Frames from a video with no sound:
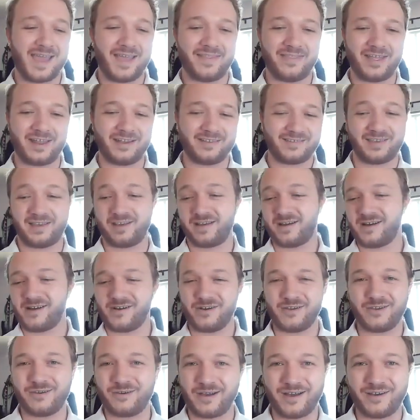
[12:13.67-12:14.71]
And then it's like, oh,
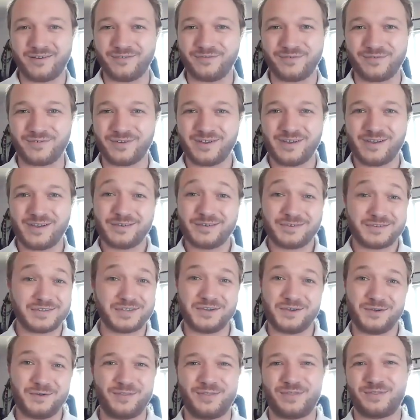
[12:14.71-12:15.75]
you have two,